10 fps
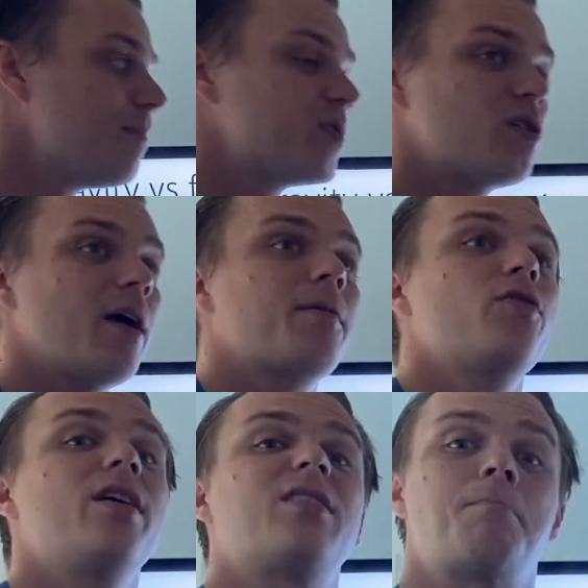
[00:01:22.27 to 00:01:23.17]
So that
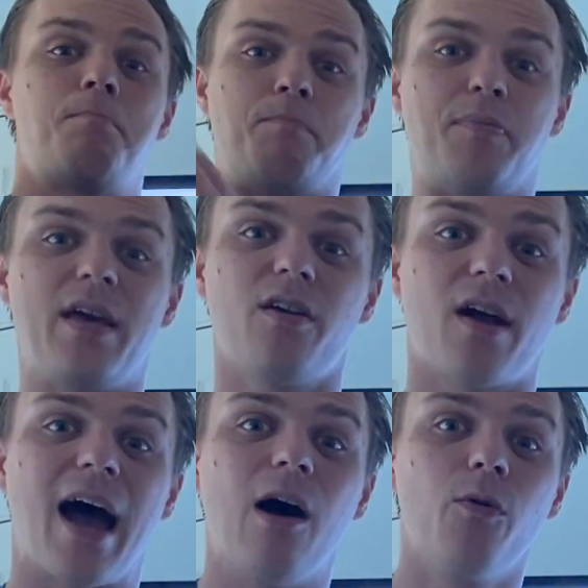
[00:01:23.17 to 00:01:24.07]
creates a bigger
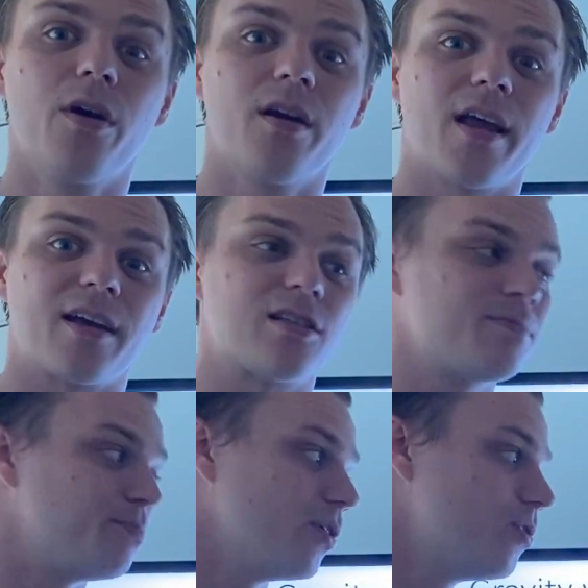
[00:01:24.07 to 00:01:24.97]
outward
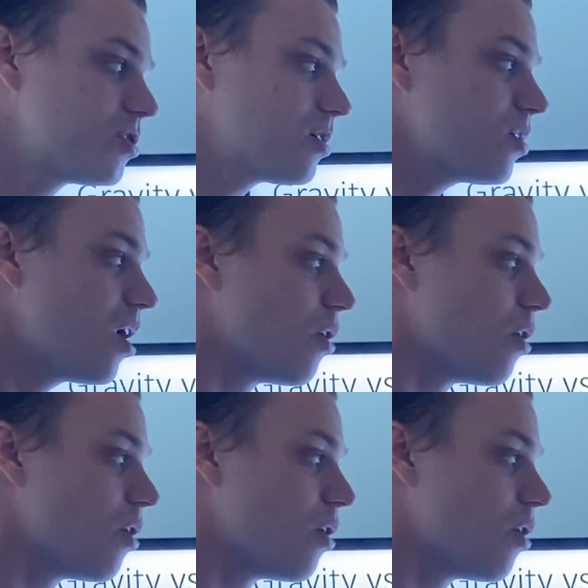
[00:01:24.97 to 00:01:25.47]
explosion,